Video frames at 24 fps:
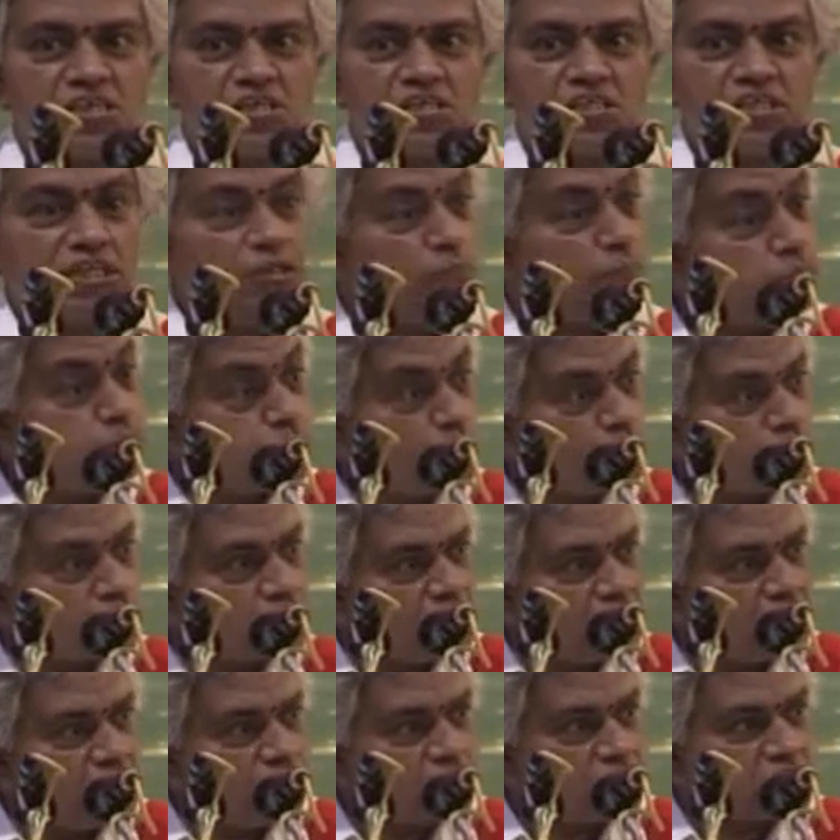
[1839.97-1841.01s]
In
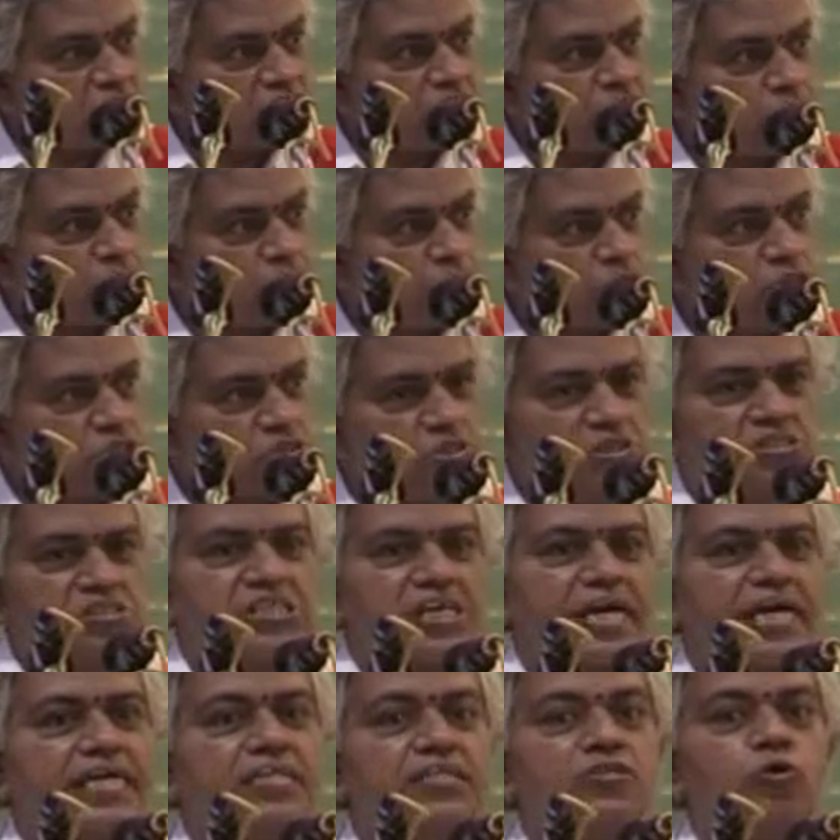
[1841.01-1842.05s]
Pluta, you are supposed to
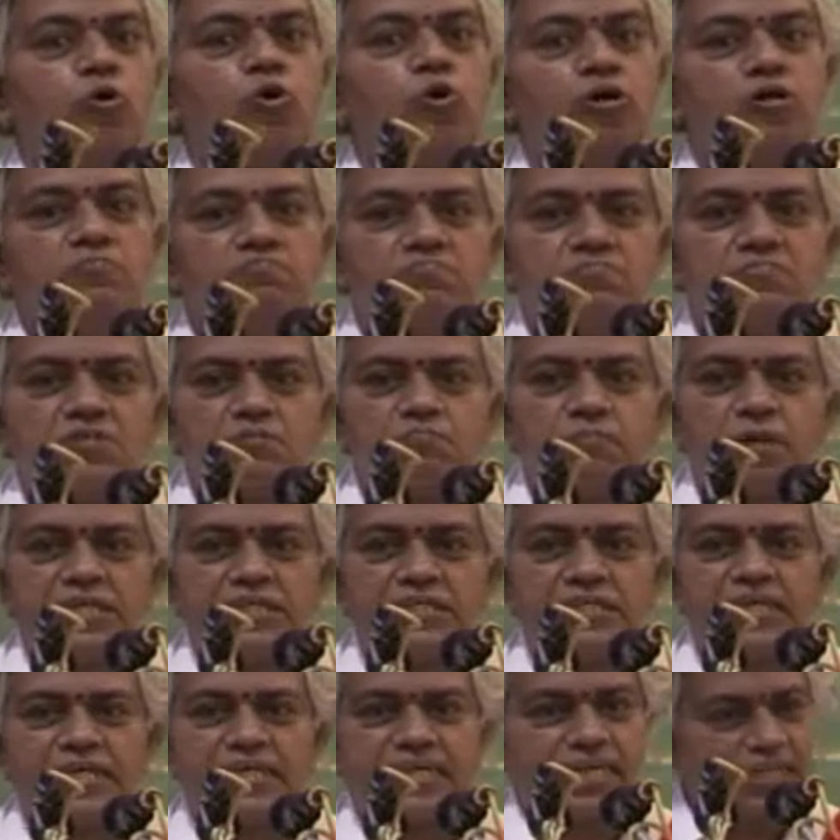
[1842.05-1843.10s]
chant Om by
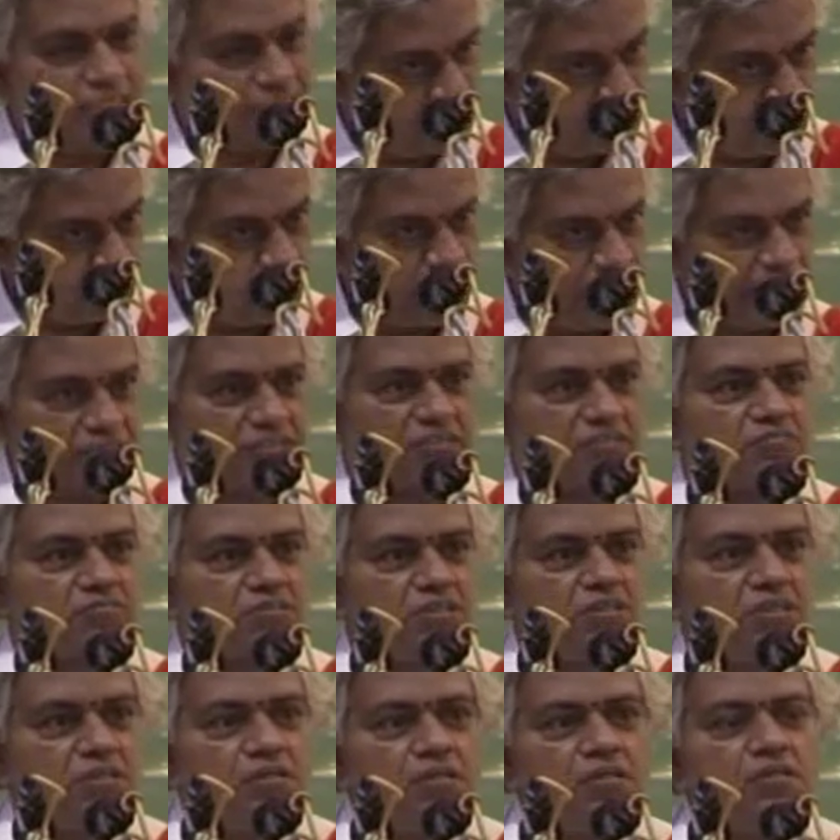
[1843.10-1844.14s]
taking breath.
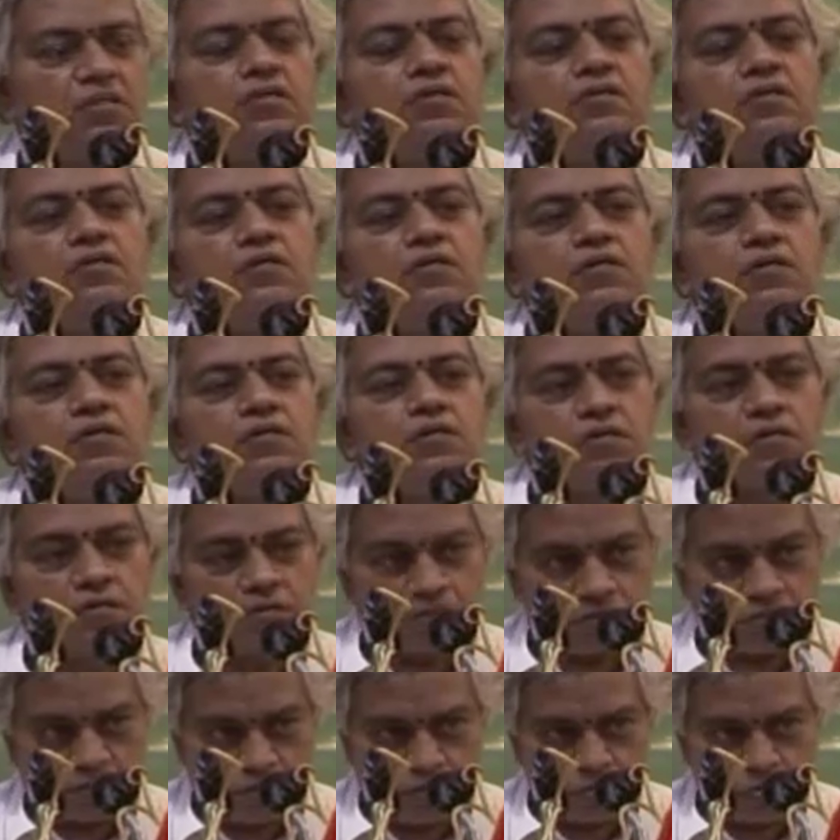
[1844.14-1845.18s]

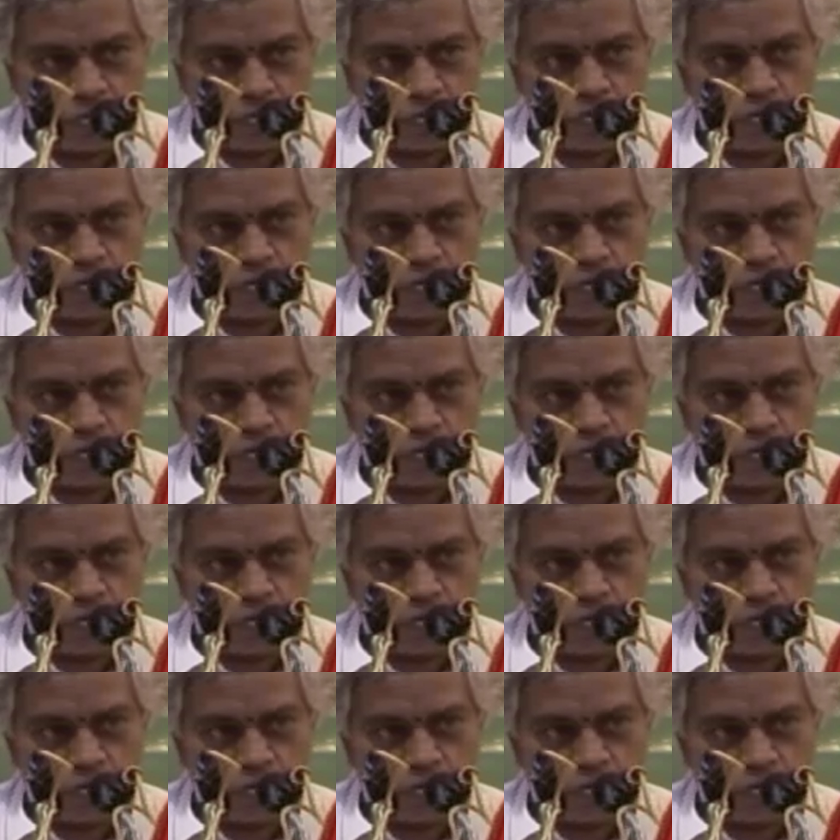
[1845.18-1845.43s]
Om.